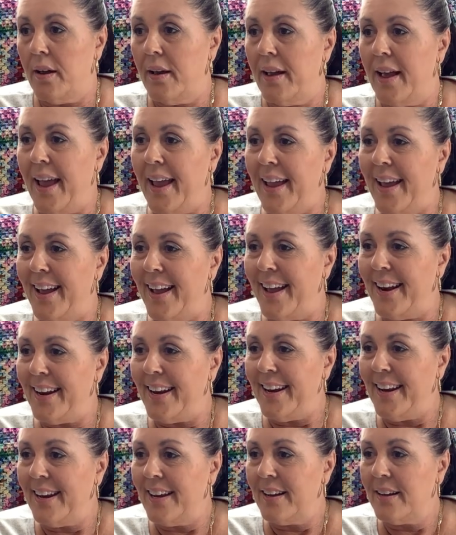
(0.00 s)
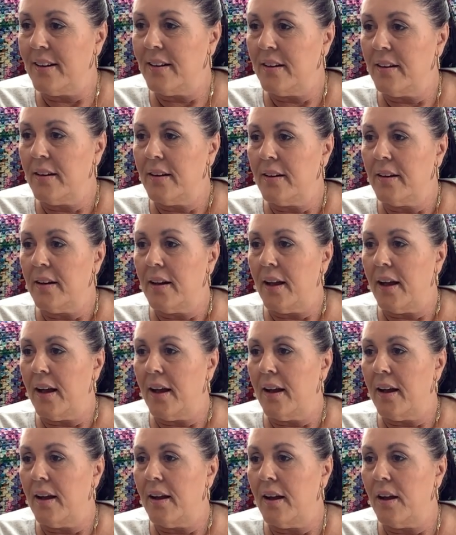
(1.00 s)
Hey, honey.
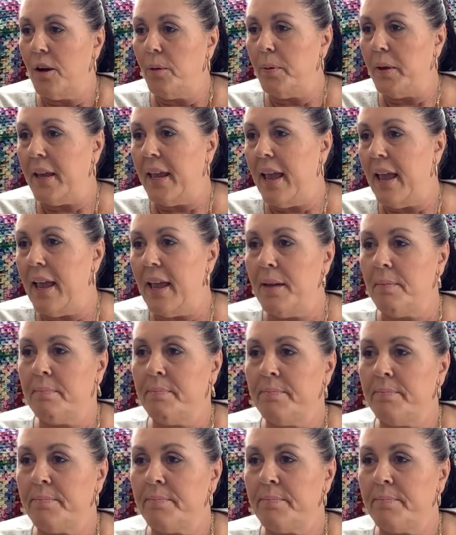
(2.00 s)
Hey. Hobbii came.